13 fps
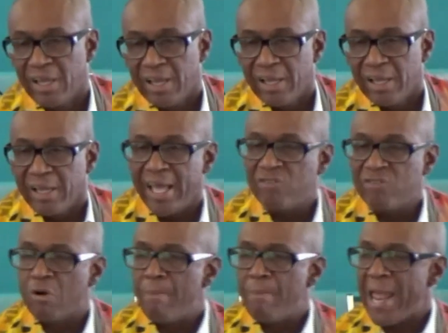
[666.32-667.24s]
and
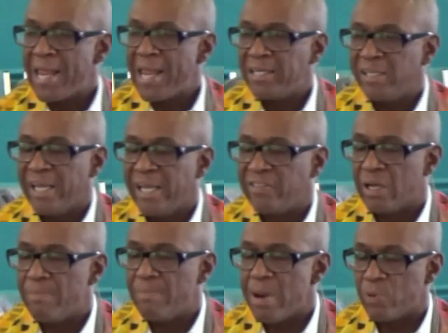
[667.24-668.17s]
remained in their
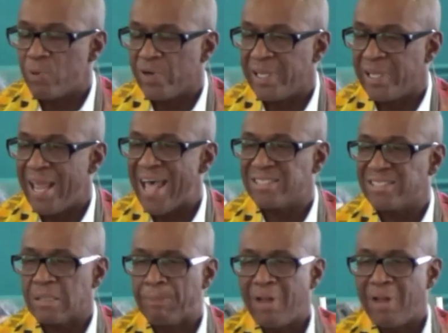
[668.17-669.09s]
memory as a
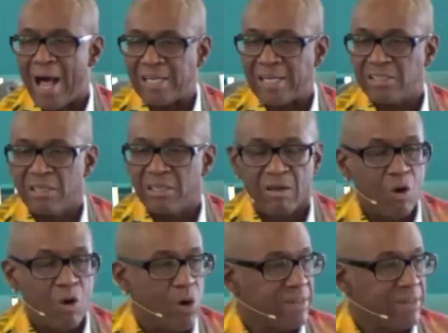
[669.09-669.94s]
blot on their